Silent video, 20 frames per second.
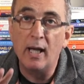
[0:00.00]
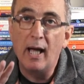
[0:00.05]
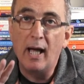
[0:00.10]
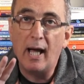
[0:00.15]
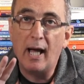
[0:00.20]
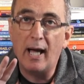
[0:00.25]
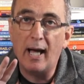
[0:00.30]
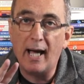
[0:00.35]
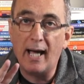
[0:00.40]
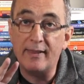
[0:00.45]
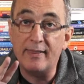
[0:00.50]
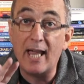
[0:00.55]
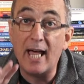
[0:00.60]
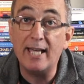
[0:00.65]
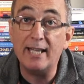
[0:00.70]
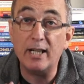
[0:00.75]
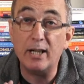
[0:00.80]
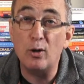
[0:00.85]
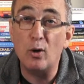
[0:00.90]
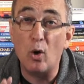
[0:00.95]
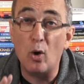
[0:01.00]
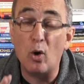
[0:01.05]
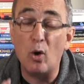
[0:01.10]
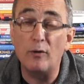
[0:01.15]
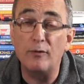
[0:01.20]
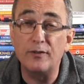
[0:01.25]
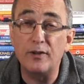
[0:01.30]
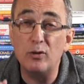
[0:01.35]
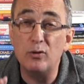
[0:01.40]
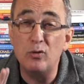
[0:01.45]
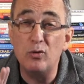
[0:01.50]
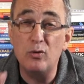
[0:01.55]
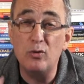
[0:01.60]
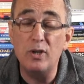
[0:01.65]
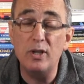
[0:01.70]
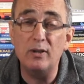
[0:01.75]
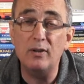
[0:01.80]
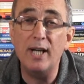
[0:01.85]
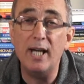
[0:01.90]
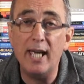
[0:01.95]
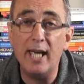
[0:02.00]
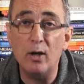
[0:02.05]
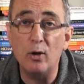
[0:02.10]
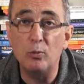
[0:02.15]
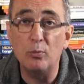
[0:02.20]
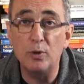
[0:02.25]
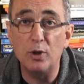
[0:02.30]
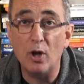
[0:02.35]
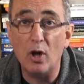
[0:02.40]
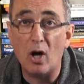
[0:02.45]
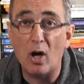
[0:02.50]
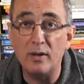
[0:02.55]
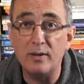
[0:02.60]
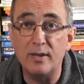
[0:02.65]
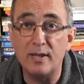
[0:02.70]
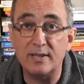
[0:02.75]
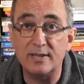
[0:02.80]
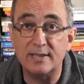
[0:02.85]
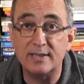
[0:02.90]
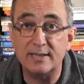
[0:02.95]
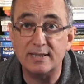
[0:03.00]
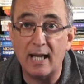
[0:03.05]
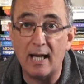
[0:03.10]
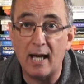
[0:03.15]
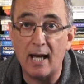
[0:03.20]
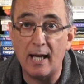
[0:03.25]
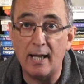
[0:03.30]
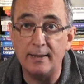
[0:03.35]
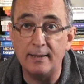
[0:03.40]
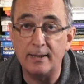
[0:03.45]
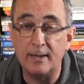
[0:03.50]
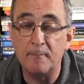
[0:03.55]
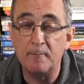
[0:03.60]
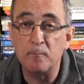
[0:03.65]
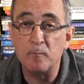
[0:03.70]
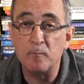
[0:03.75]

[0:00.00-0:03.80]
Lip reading: and that can often really help you understand